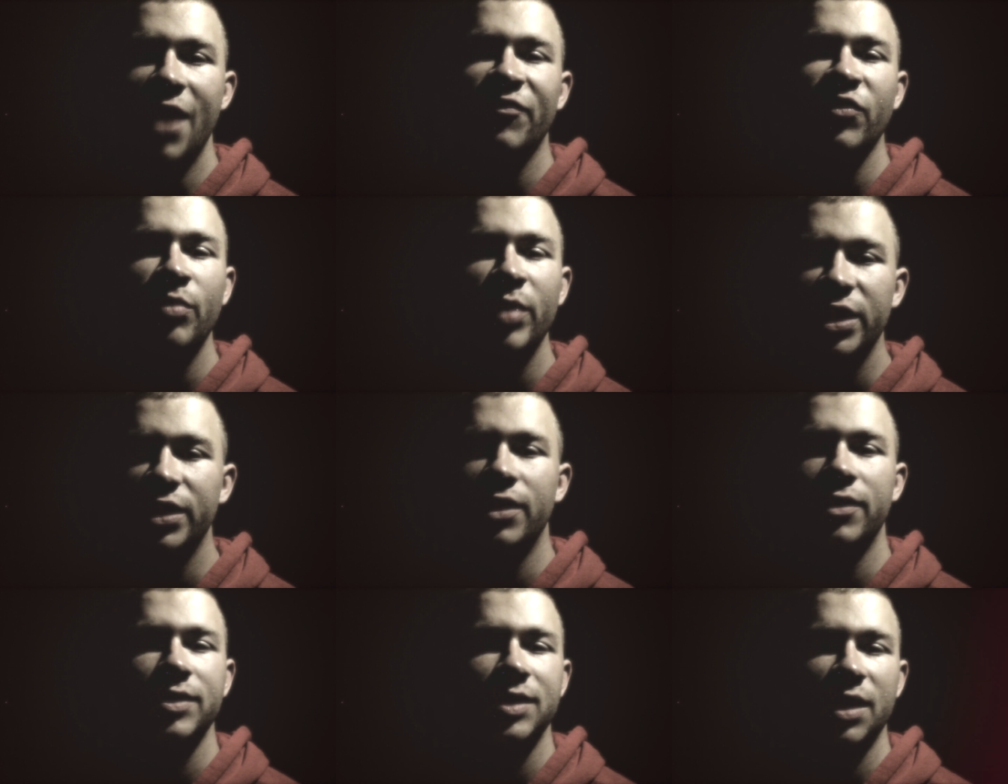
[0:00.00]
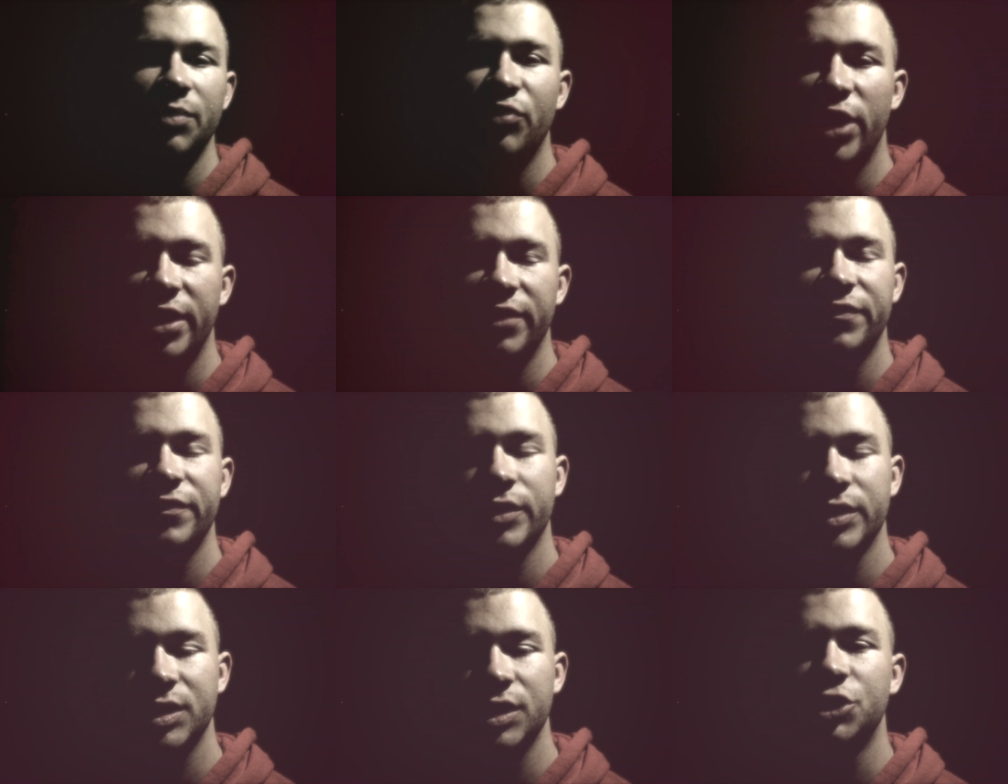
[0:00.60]
Everybody knows that
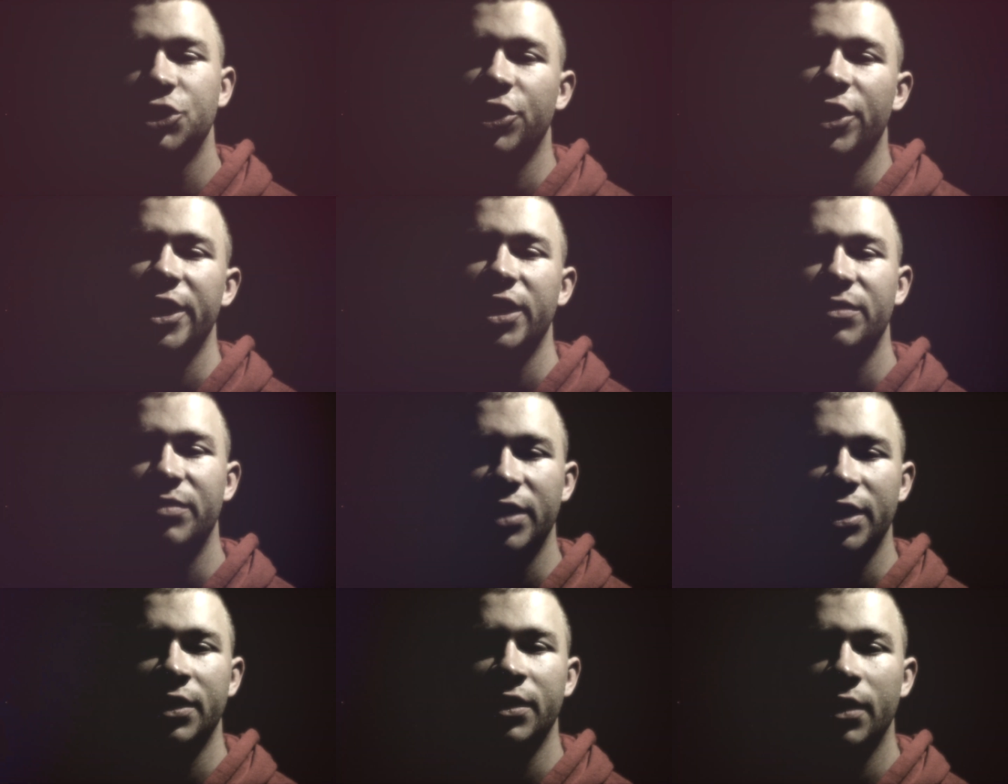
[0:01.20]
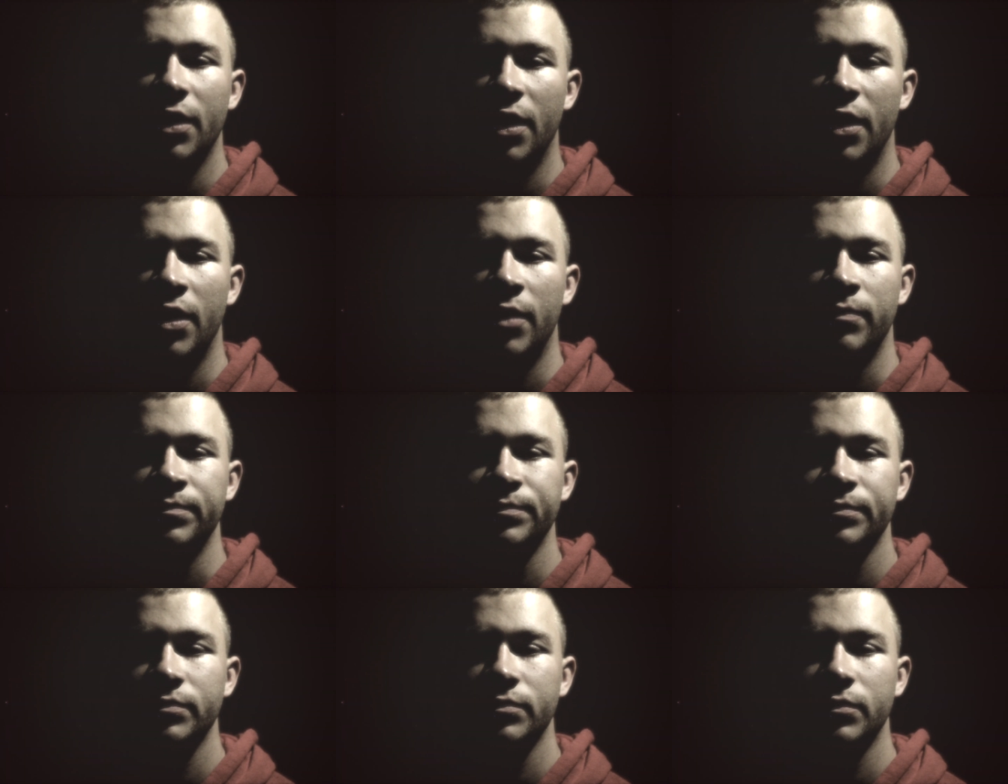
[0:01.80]
Brandon Thurston trained me.
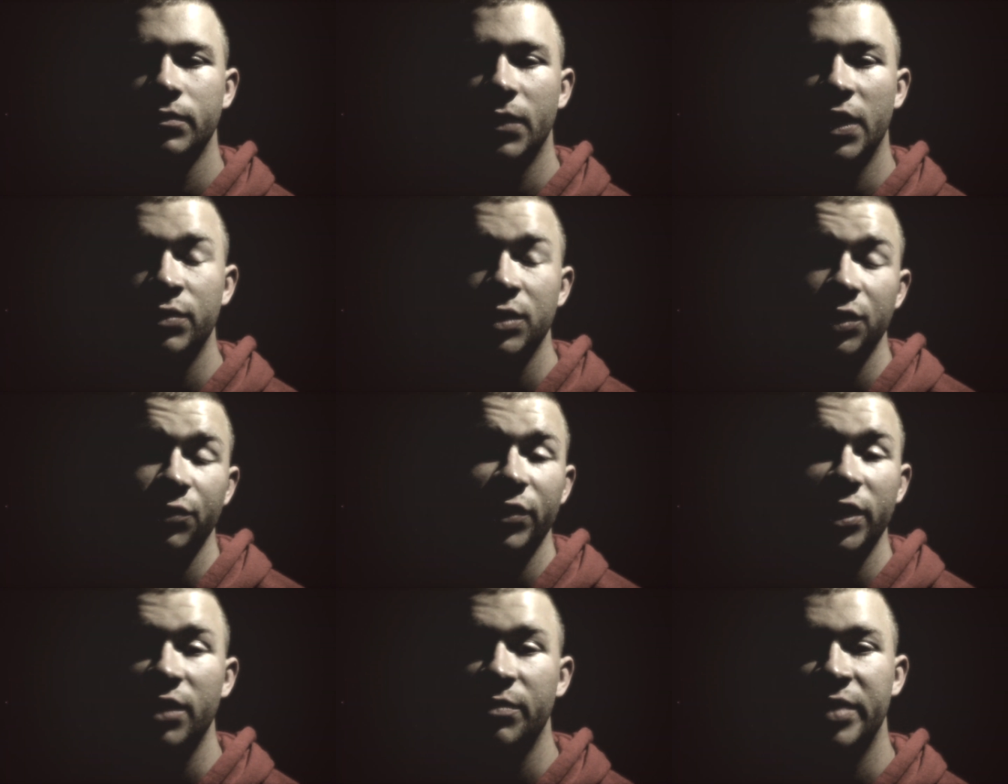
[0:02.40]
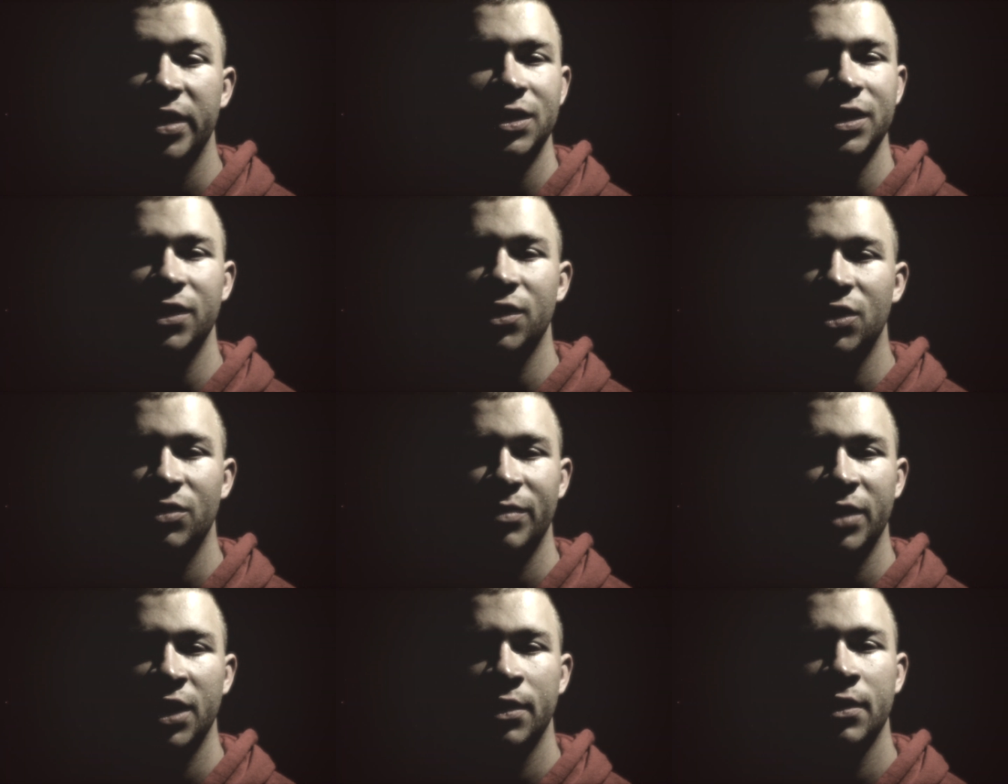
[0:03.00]
Um, it was a really big deal
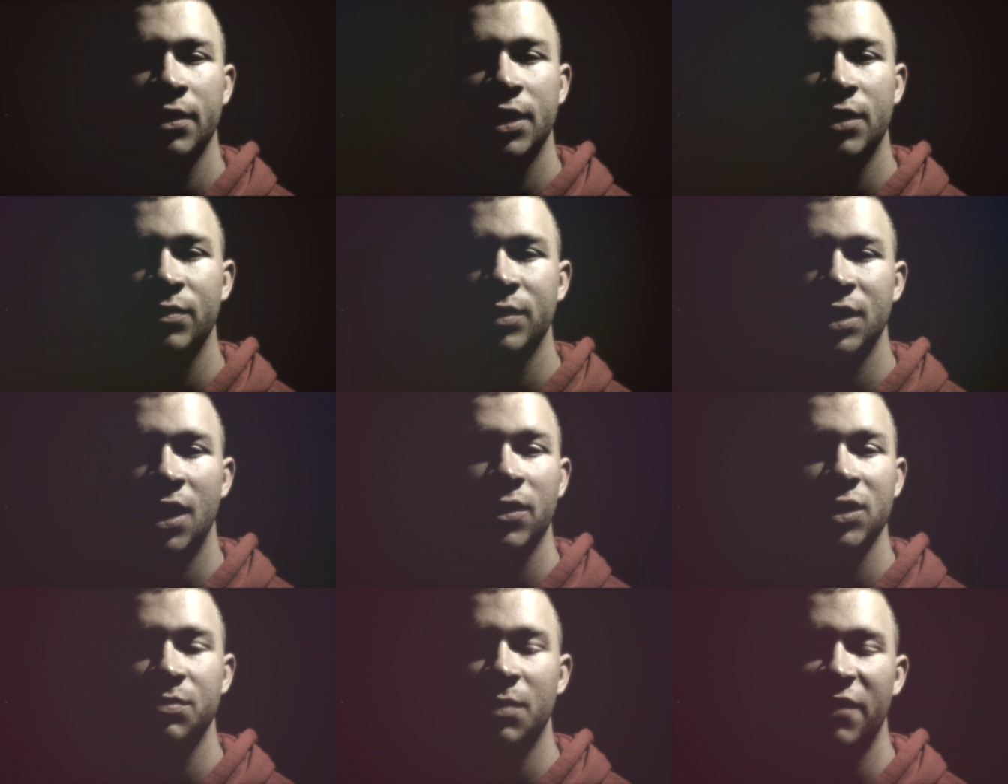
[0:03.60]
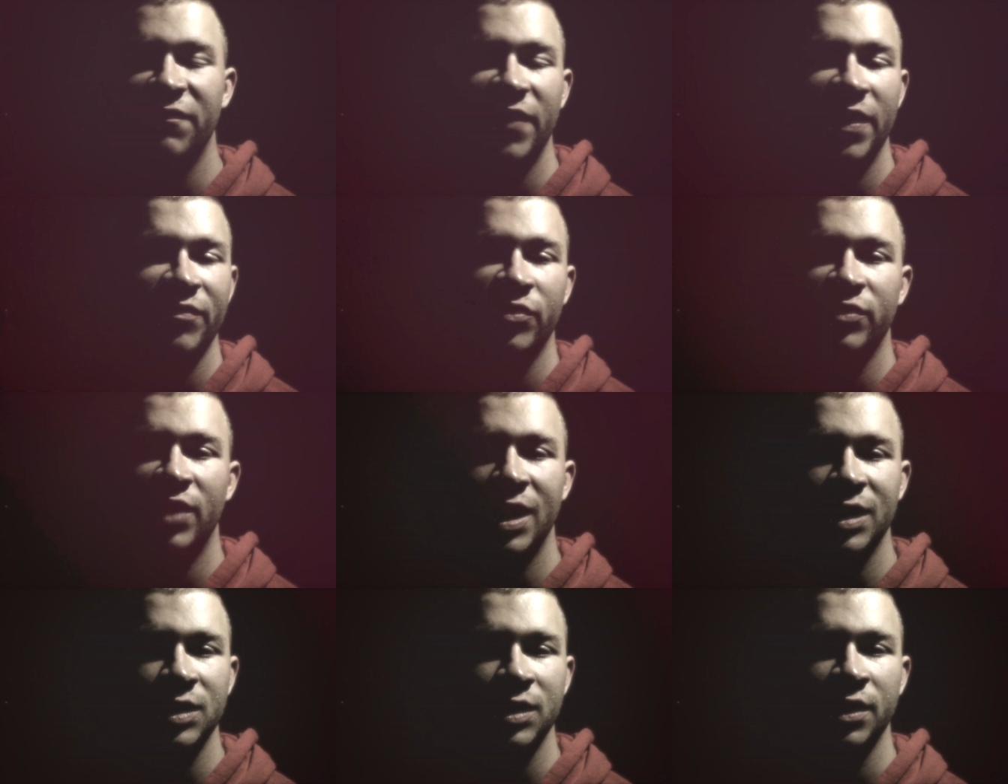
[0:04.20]
to me. He was always my favorite
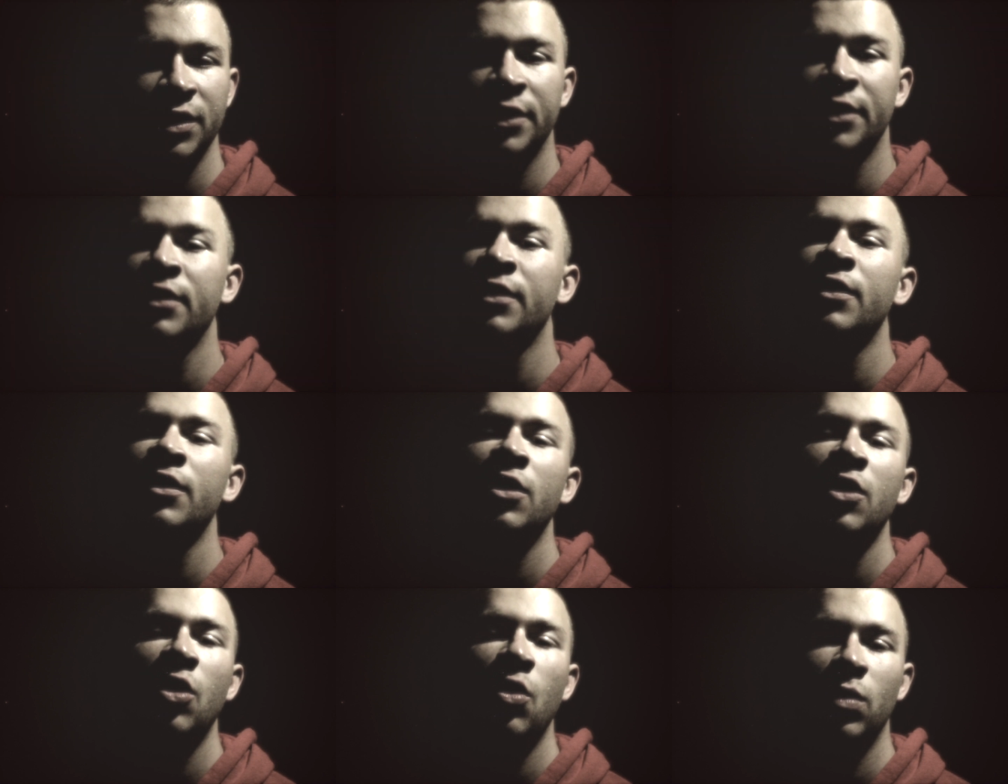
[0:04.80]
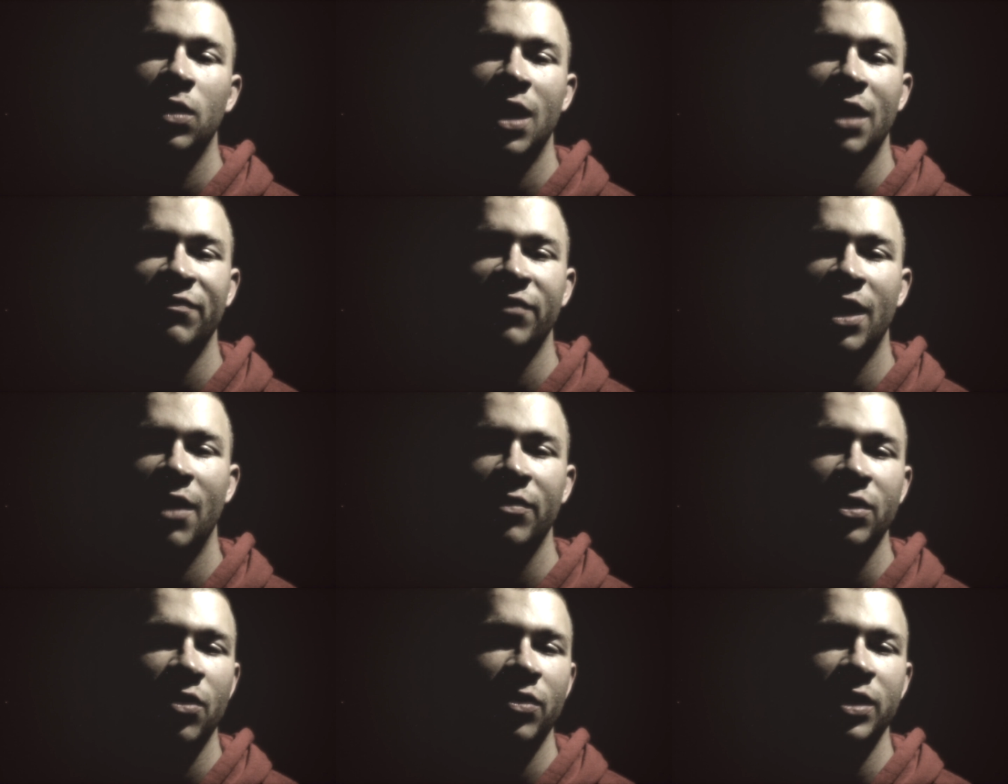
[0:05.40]
wrestler whenever
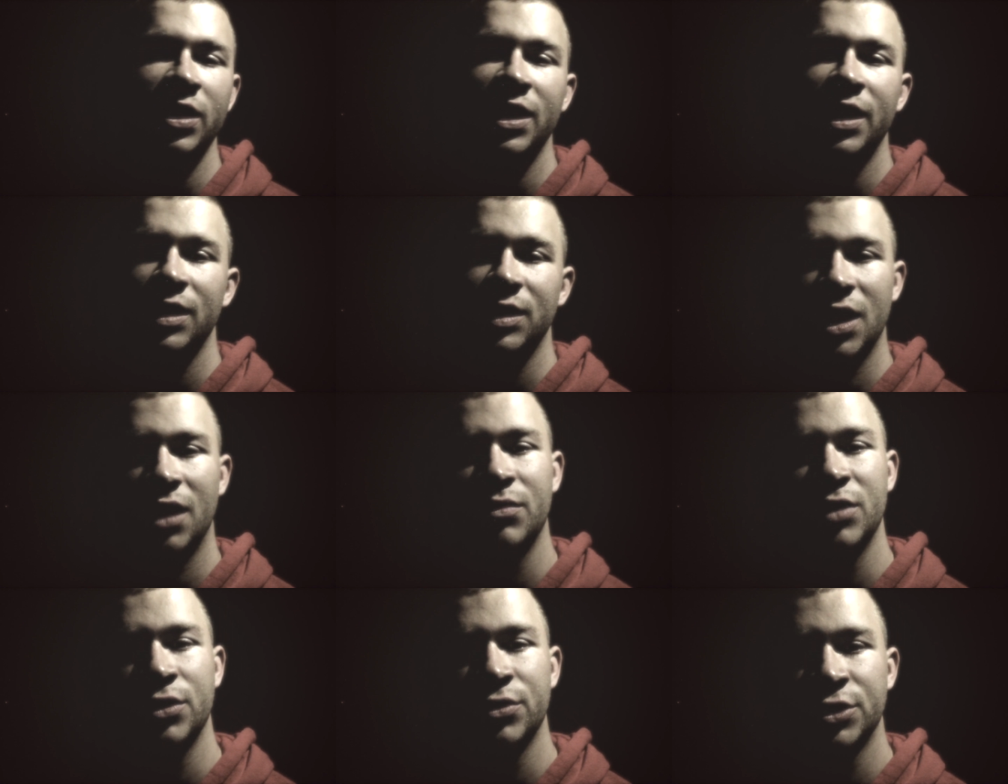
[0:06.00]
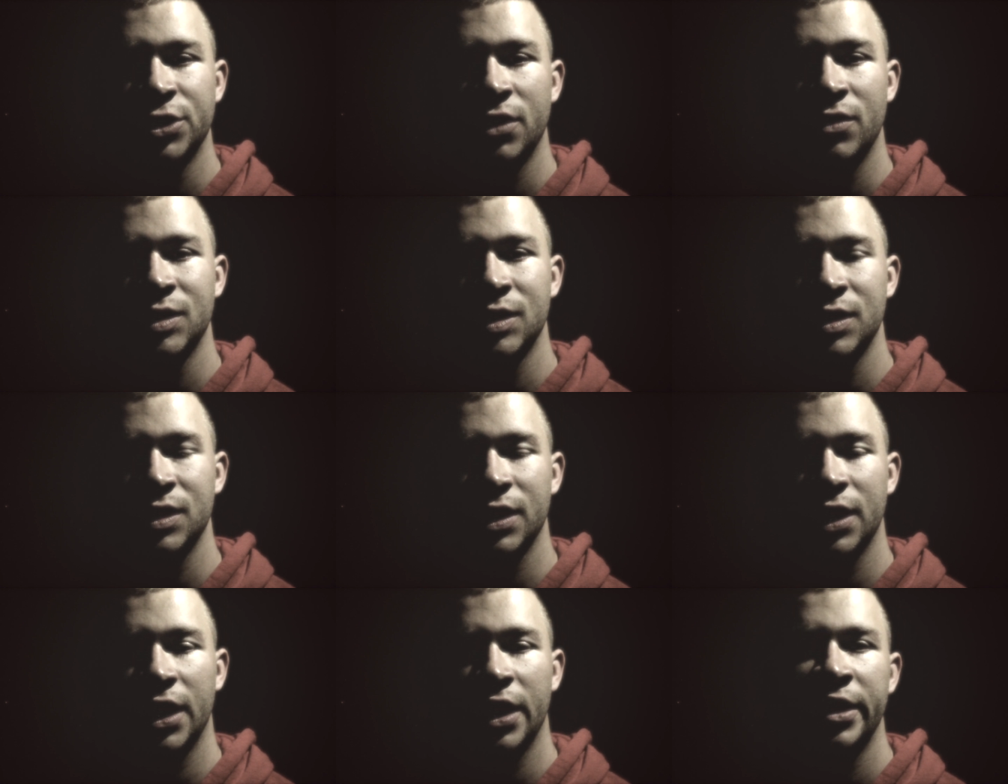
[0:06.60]
I would go to ESW shows
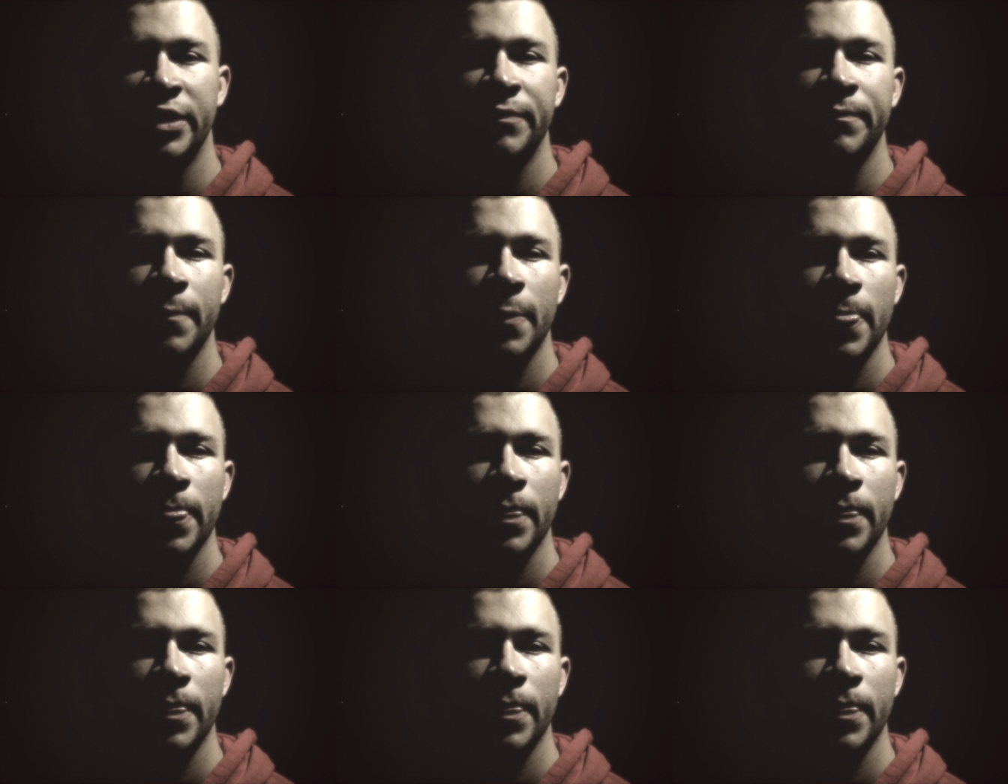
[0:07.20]
as a kid.